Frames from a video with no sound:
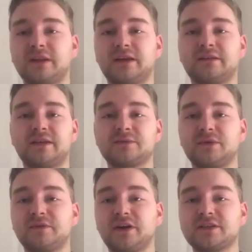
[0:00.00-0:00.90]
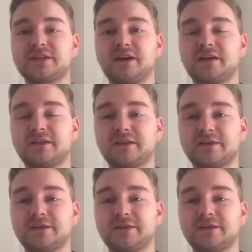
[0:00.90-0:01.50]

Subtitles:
Like, that's where you've got to start.